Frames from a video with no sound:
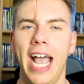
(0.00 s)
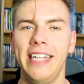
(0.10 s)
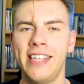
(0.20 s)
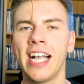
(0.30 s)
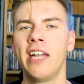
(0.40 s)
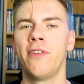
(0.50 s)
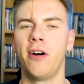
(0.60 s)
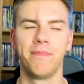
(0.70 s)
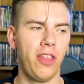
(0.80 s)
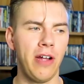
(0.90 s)
And second of
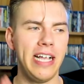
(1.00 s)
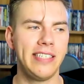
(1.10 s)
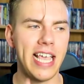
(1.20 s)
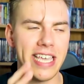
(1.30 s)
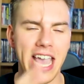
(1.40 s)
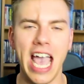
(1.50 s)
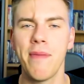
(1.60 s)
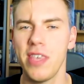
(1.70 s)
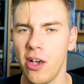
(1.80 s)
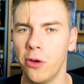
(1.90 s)
all, there is a
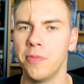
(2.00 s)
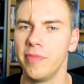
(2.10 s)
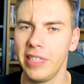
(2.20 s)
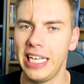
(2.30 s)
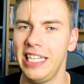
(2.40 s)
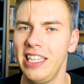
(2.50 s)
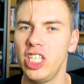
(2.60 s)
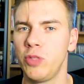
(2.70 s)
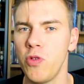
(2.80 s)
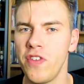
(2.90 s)
cameo in
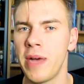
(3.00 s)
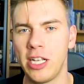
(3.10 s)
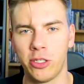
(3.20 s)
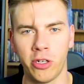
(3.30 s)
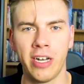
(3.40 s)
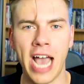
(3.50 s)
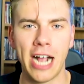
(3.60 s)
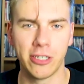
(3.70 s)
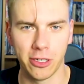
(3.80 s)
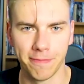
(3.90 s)
this movie by a certain
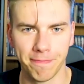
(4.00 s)
actor.